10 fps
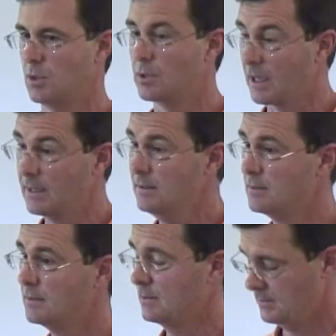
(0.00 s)
Okay?
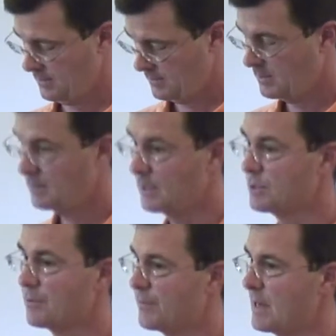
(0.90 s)

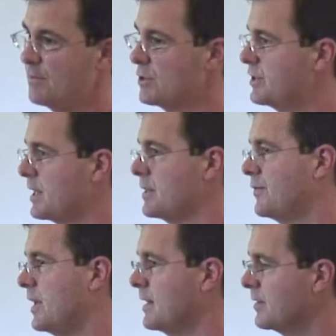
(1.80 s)
He's the favorite son of
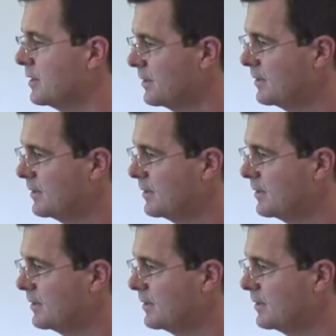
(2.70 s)
the Father.